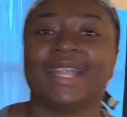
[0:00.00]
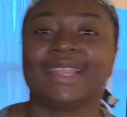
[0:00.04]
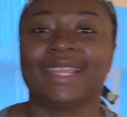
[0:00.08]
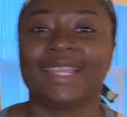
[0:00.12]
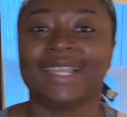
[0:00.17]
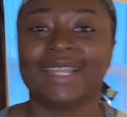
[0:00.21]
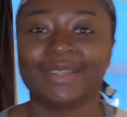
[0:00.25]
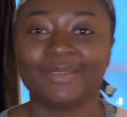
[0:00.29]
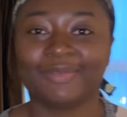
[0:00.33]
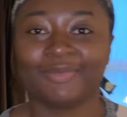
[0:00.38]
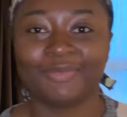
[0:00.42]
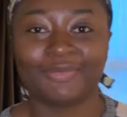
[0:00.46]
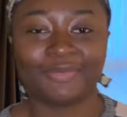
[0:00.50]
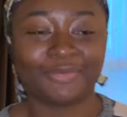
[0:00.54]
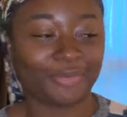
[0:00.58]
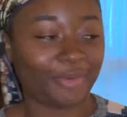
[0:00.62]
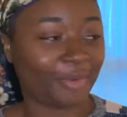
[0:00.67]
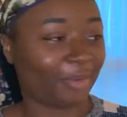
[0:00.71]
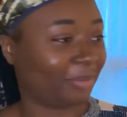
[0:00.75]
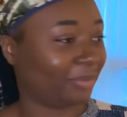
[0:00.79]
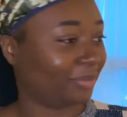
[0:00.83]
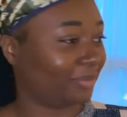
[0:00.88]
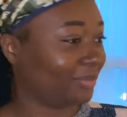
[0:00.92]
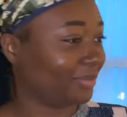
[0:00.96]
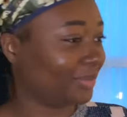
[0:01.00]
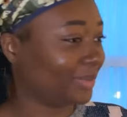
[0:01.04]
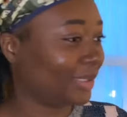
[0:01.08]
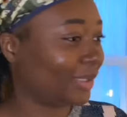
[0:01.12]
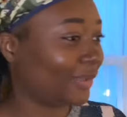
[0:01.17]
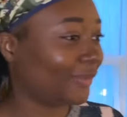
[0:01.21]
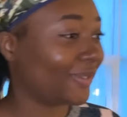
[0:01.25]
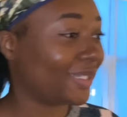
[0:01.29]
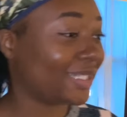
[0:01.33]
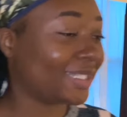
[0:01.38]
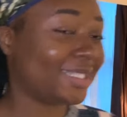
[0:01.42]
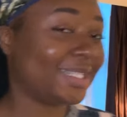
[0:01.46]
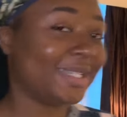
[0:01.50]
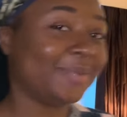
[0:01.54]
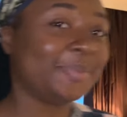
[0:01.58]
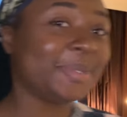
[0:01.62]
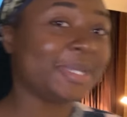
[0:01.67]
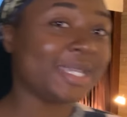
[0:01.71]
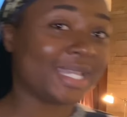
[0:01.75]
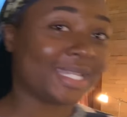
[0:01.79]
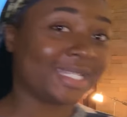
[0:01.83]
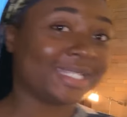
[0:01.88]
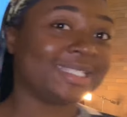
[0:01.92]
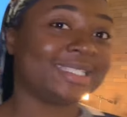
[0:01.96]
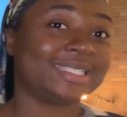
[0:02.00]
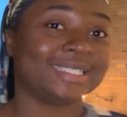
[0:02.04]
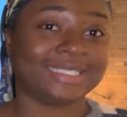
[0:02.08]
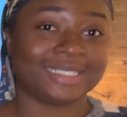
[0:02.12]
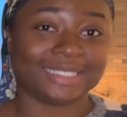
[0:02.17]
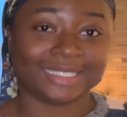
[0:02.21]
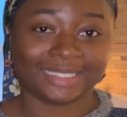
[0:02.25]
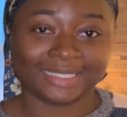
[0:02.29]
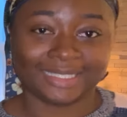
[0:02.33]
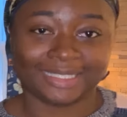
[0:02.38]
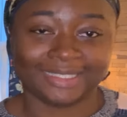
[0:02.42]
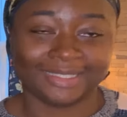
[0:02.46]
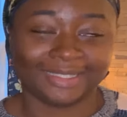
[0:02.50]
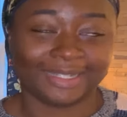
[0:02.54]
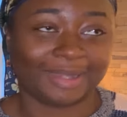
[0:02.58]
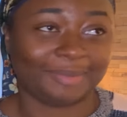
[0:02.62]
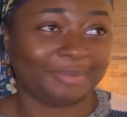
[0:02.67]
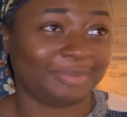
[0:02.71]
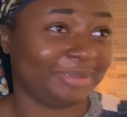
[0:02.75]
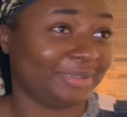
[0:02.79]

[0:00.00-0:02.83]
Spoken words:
think from oversleeping yesterday, I